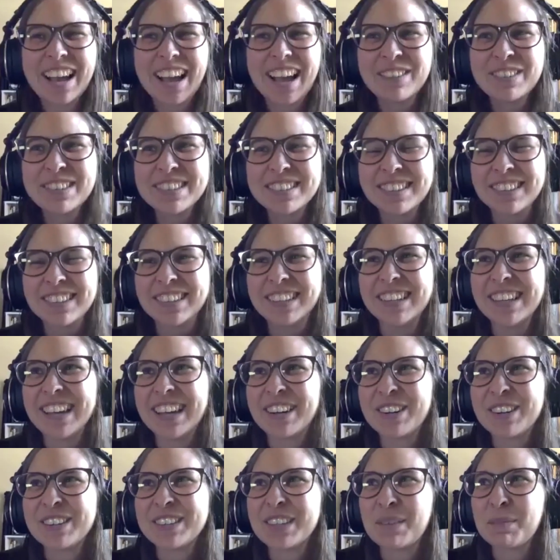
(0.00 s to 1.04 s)
I was looking
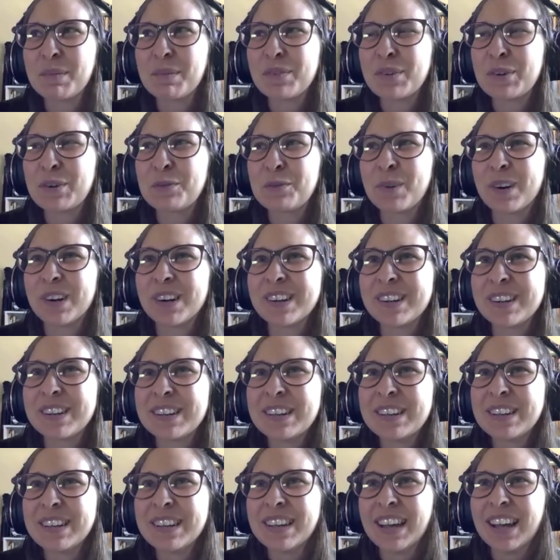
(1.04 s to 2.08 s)
at some of her work
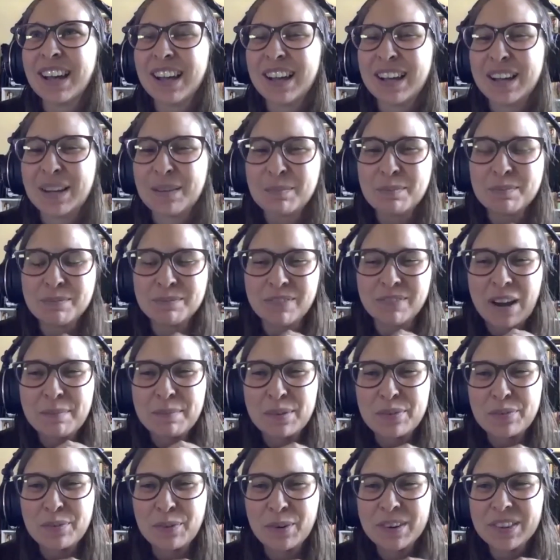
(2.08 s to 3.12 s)
right
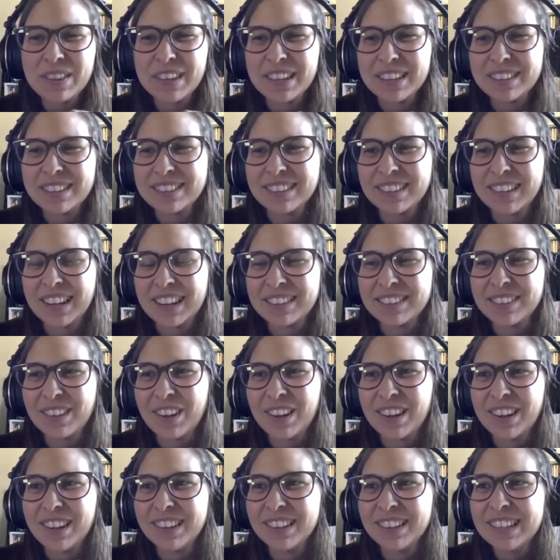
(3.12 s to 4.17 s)
before this, and I
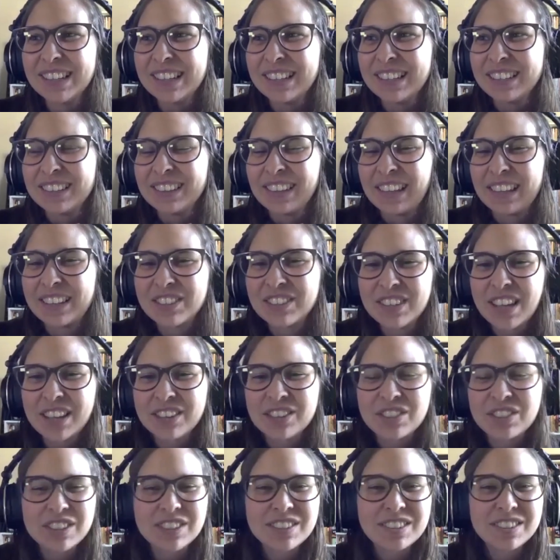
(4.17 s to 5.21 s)
saw like yeah,
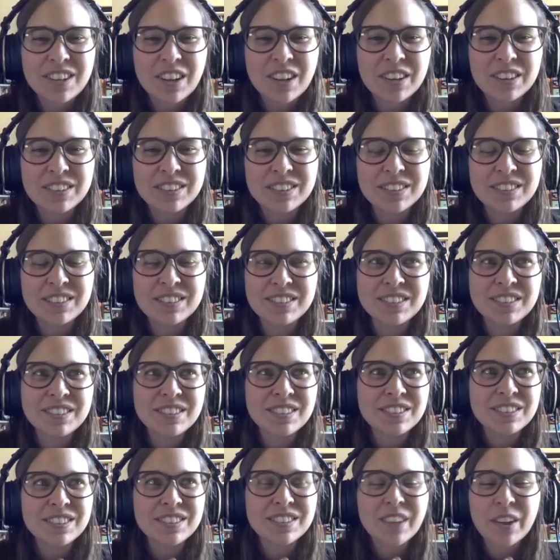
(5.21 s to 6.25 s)
she's done
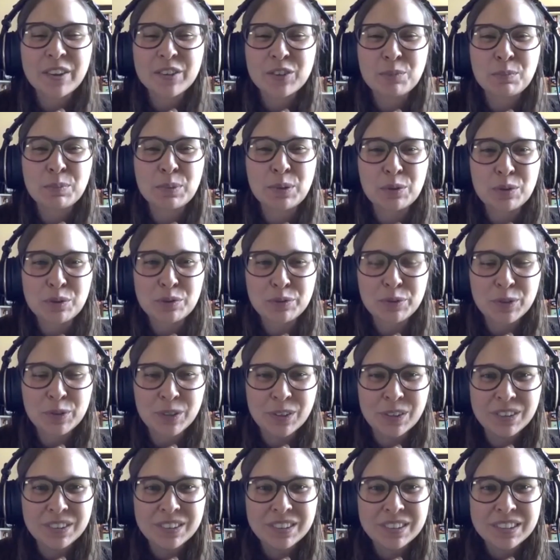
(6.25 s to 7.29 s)
such
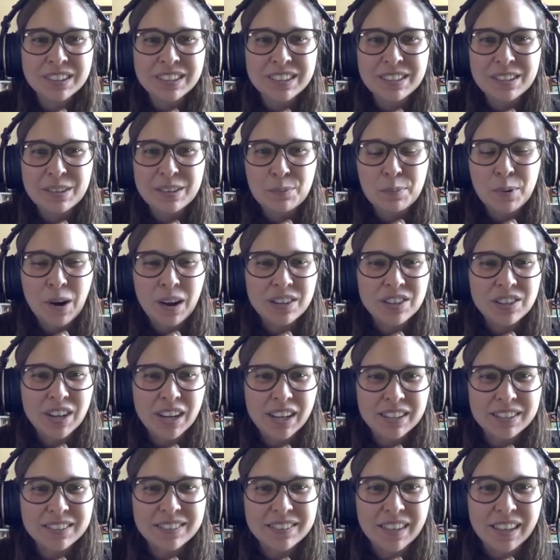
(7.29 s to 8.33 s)
beautiful
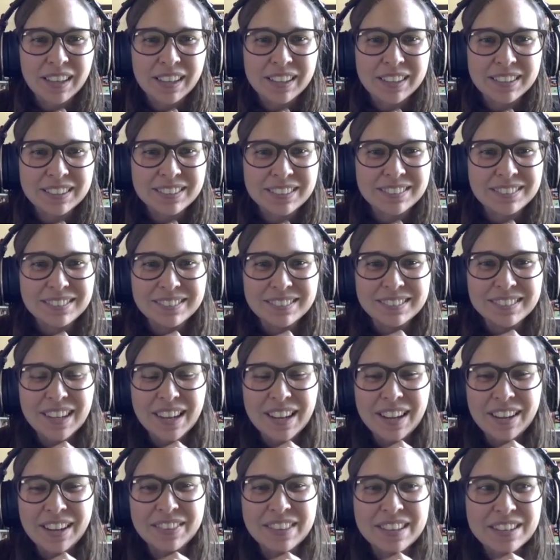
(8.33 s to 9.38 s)
projects that
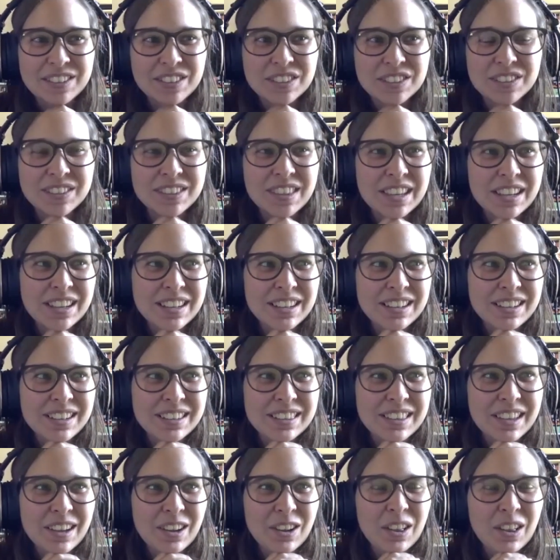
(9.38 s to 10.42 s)
yeah,
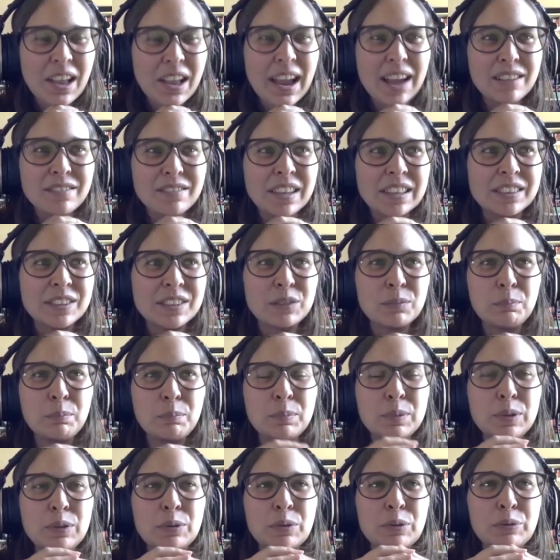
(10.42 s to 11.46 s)
they all have like this
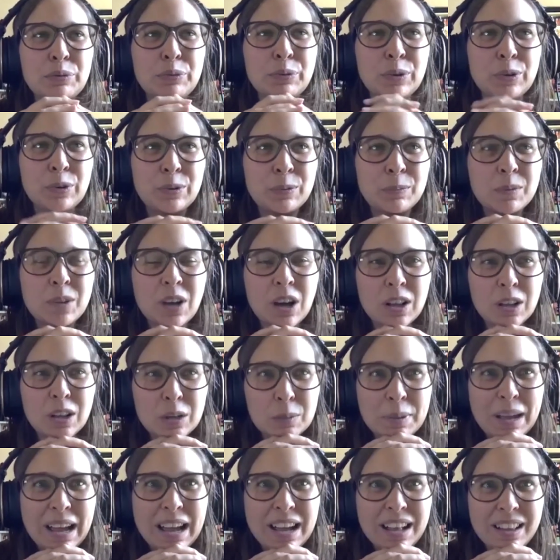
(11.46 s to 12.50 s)
beautiful color
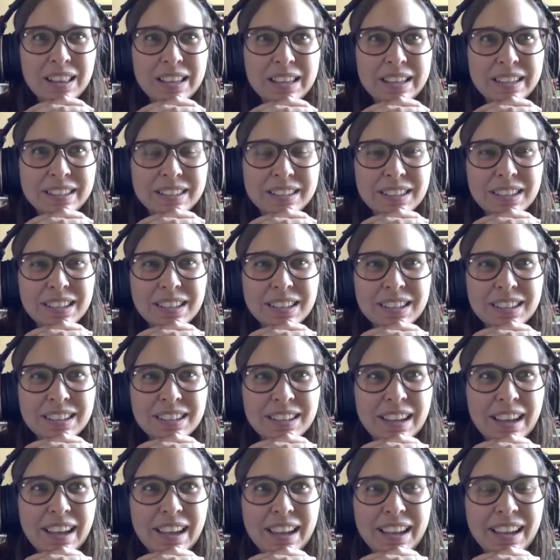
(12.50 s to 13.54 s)
palette,
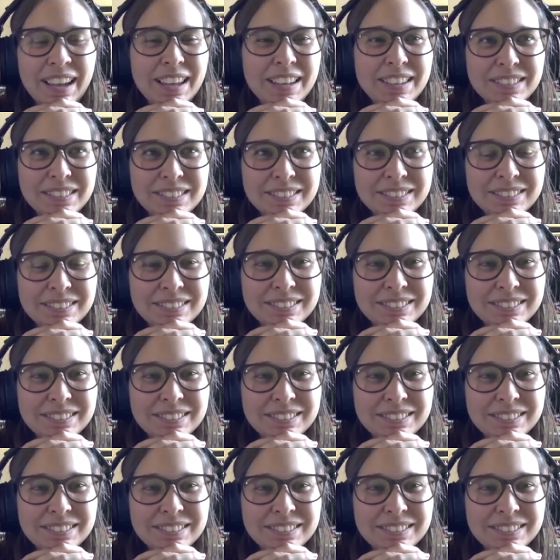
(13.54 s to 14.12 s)
and